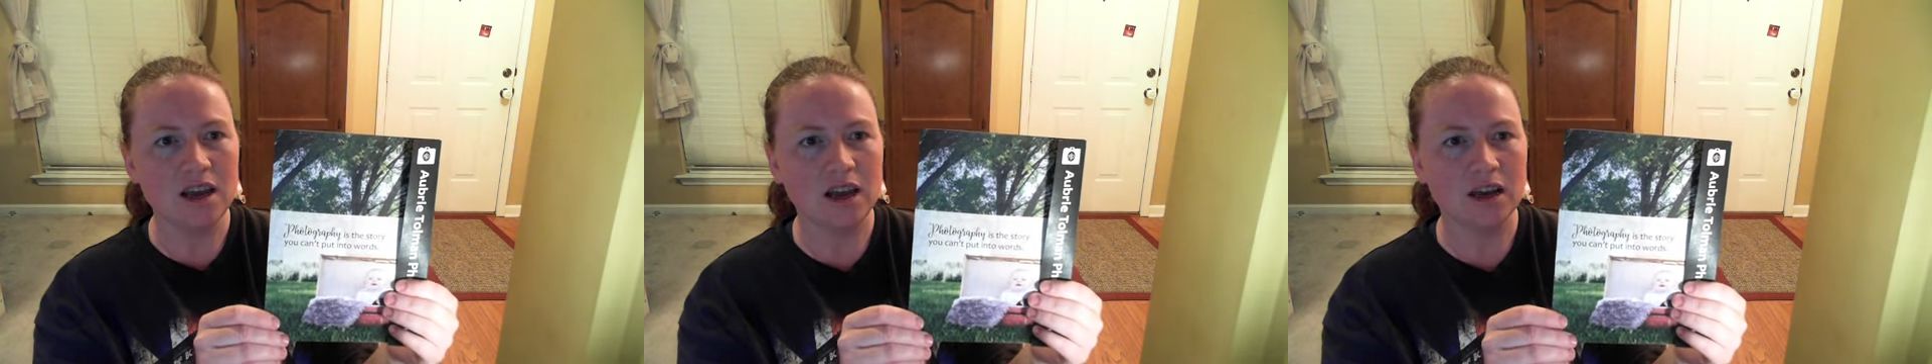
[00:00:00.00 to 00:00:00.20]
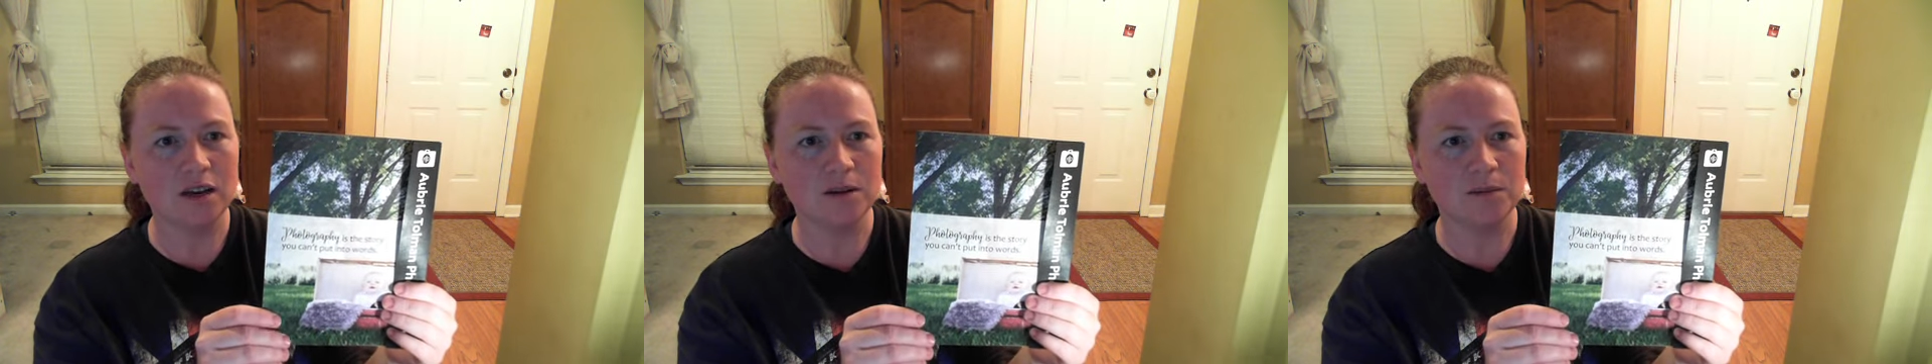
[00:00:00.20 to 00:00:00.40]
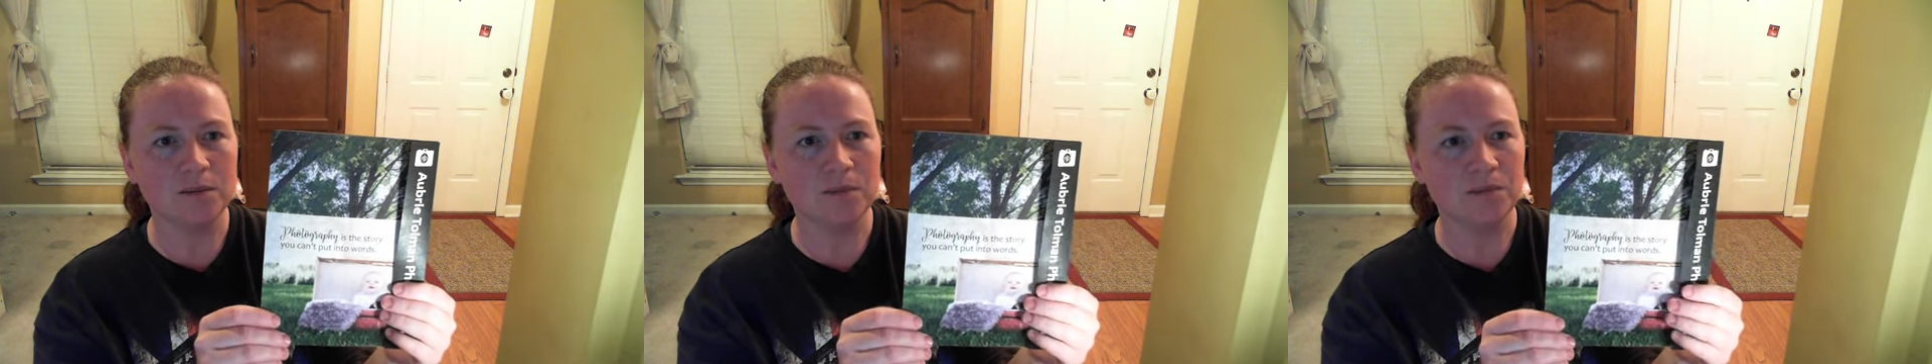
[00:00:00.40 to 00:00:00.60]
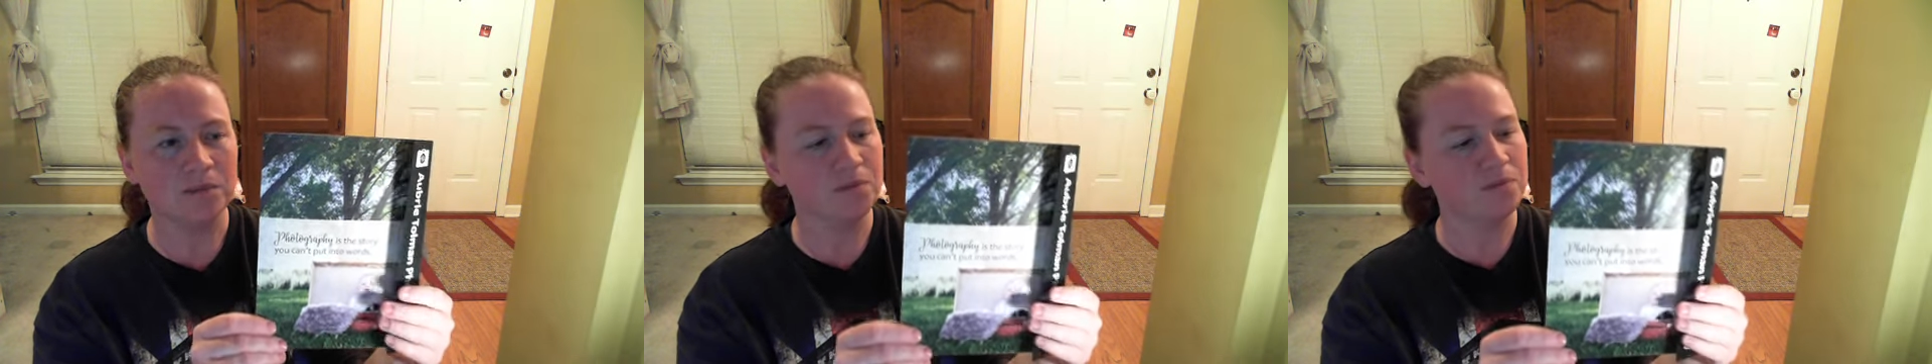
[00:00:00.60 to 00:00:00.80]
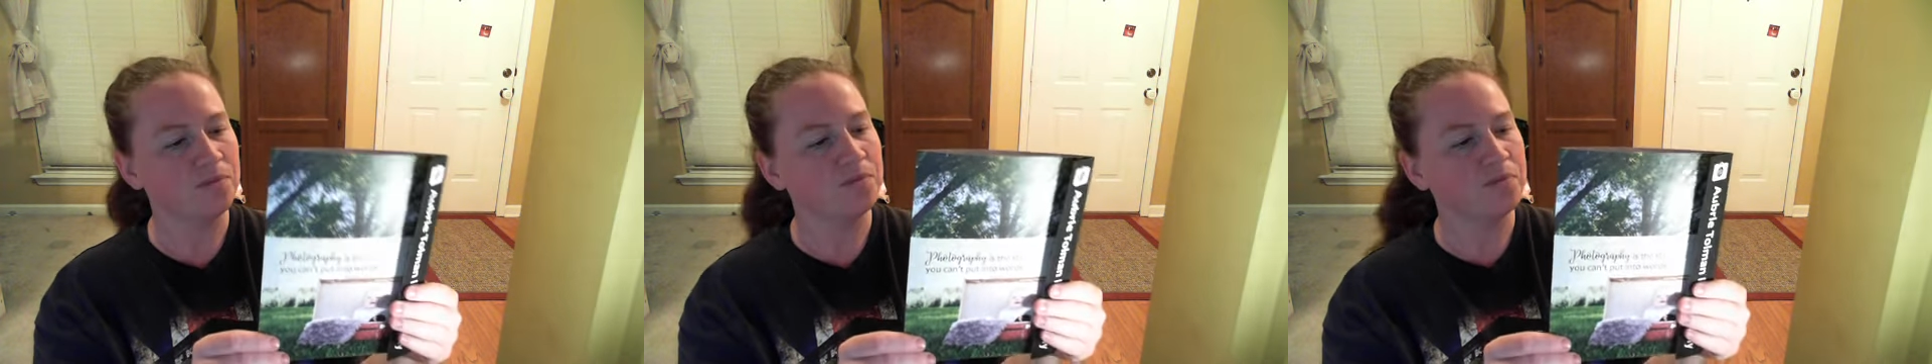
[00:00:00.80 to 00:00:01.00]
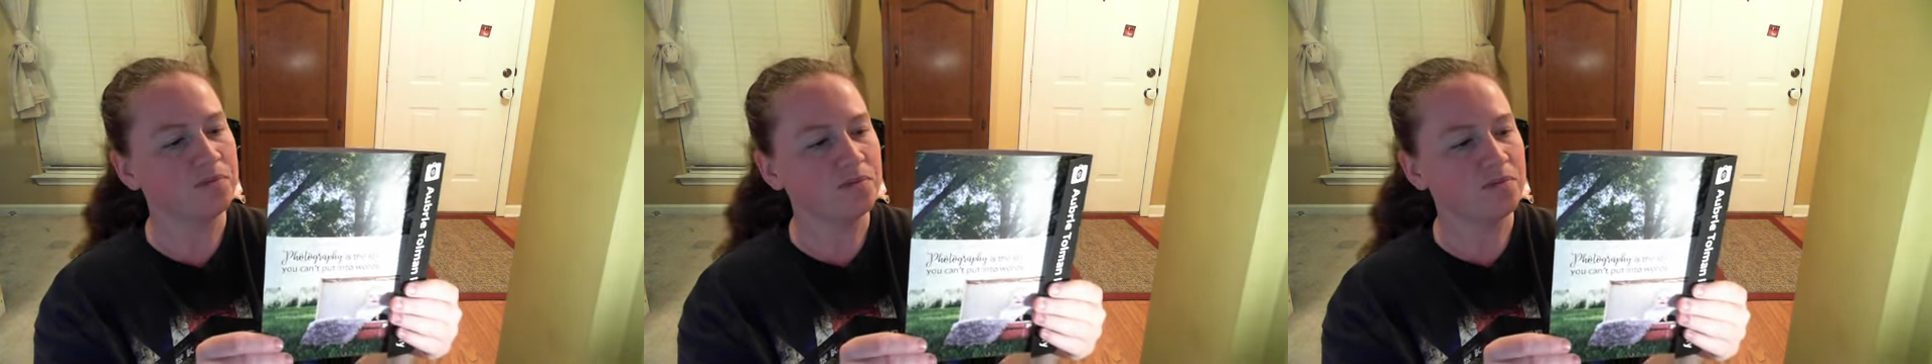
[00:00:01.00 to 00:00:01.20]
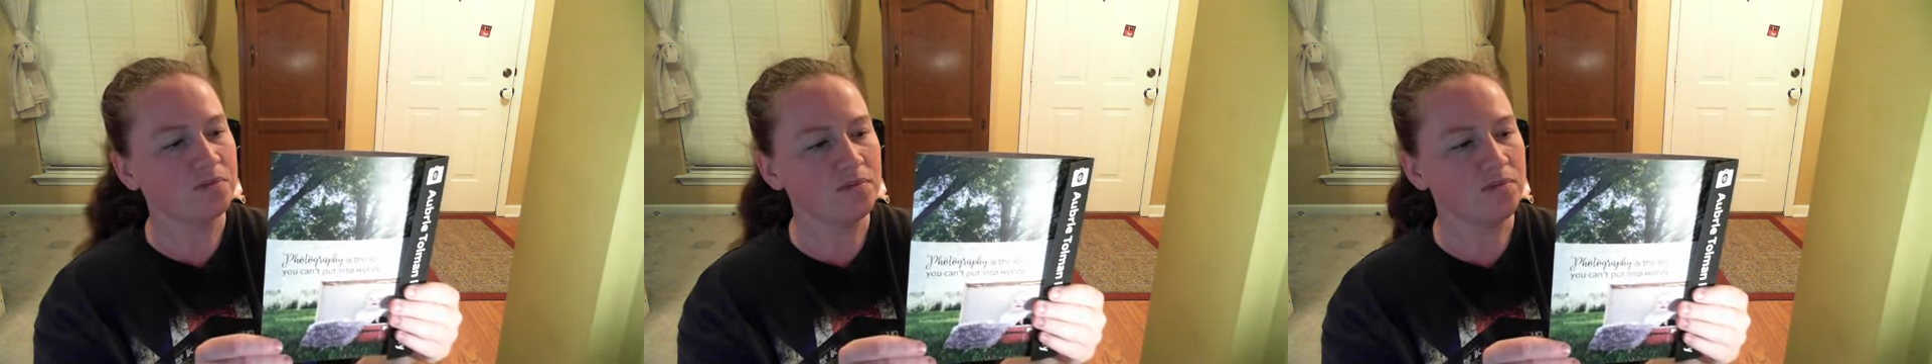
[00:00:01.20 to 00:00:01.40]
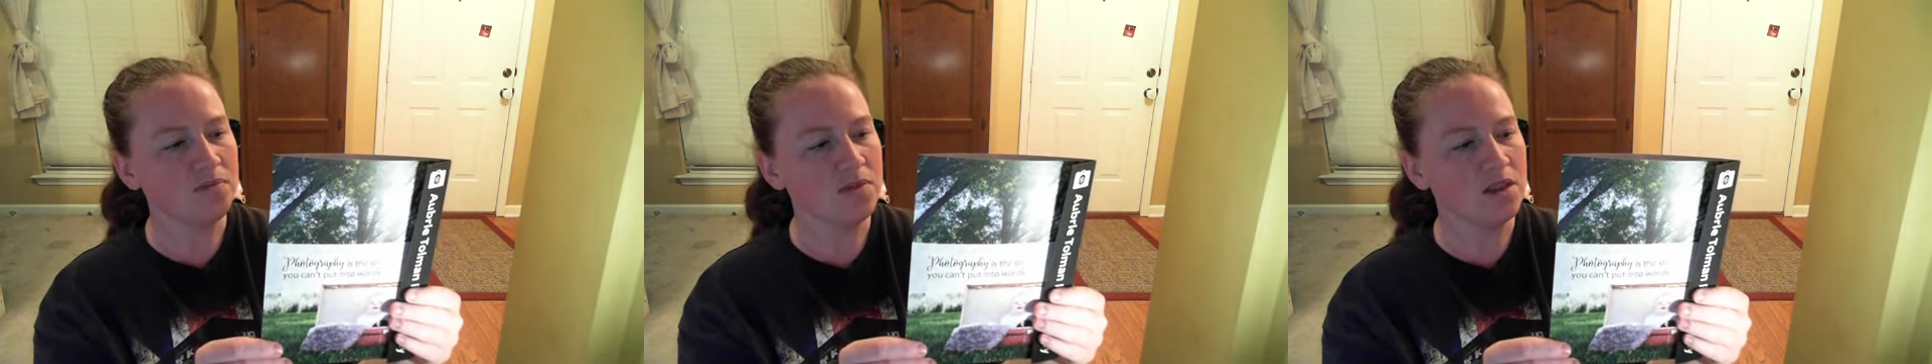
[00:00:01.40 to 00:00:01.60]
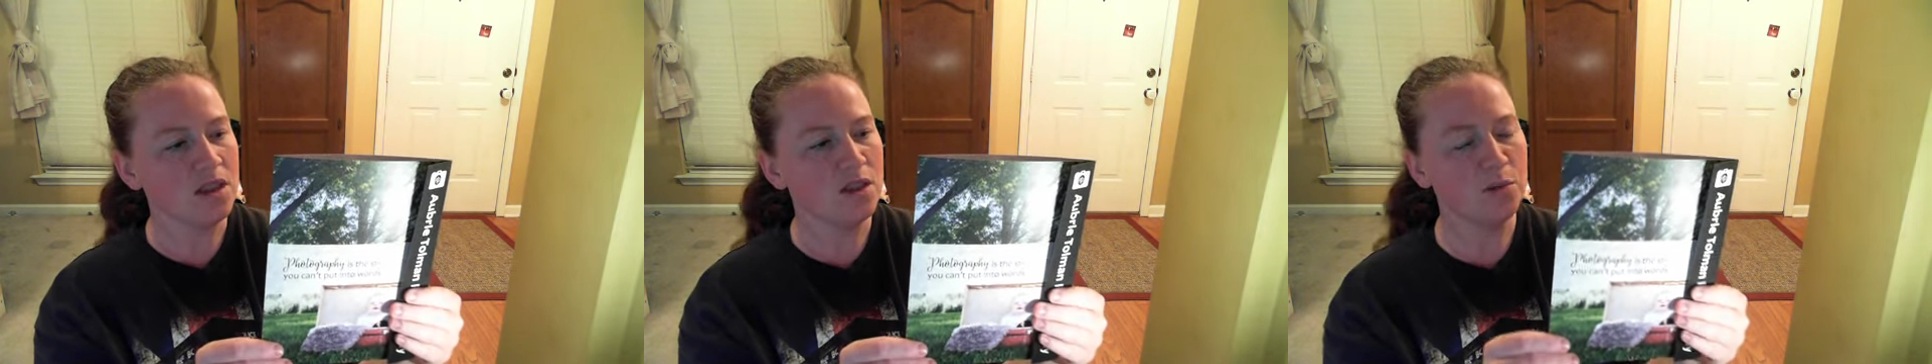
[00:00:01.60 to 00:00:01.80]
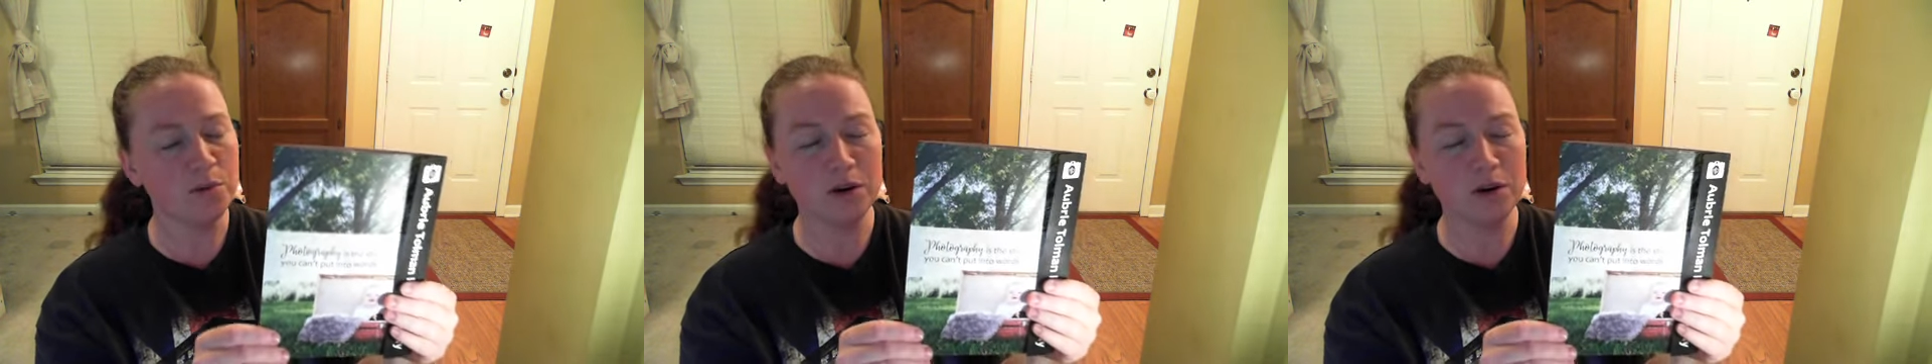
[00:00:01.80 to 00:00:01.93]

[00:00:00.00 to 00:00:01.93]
The